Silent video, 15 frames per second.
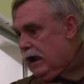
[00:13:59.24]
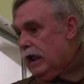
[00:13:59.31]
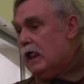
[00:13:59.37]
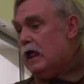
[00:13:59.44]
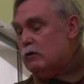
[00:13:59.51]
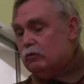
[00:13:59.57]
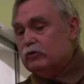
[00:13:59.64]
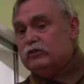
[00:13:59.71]

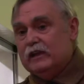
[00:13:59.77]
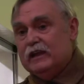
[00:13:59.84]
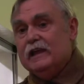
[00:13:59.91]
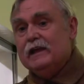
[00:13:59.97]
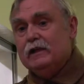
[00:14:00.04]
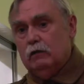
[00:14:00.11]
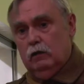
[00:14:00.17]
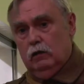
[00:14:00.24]
It was
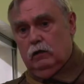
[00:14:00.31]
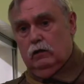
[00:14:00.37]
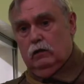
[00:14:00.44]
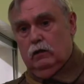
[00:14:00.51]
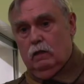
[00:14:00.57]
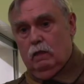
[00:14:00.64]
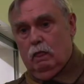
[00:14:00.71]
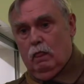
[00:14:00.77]
illegal.
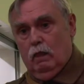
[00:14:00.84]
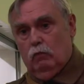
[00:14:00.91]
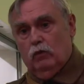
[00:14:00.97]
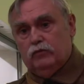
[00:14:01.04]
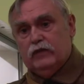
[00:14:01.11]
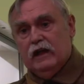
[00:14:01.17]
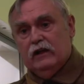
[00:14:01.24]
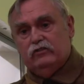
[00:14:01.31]

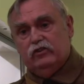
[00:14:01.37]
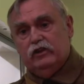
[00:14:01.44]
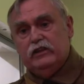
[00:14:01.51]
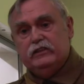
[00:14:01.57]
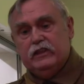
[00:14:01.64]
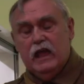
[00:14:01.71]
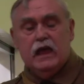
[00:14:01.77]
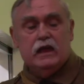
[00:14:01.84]
What they actually
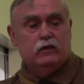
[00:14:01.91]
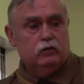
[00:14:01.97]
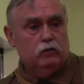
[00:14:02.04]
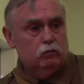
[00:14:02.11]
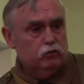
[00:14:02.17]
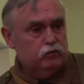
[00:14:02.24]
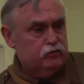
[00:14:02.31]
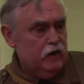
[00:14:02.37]

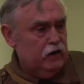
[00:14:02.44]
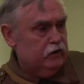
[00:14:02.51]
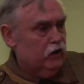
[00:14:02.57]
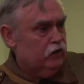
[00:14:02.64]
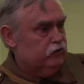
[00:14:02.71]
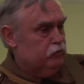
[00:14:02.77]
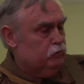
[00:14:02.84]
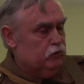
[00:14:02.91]
did was
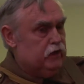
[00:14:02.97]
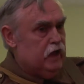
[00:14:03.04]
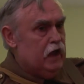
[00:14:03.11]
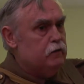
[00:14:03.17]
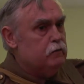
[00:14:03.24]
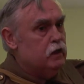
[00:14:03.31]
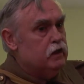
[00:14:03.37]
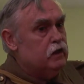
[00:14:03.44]
fraternising with the
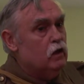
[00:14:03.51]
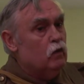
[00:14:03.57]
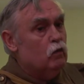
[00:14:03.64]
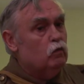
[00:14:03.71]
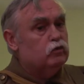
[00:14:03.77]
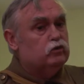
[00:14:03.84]
enemy was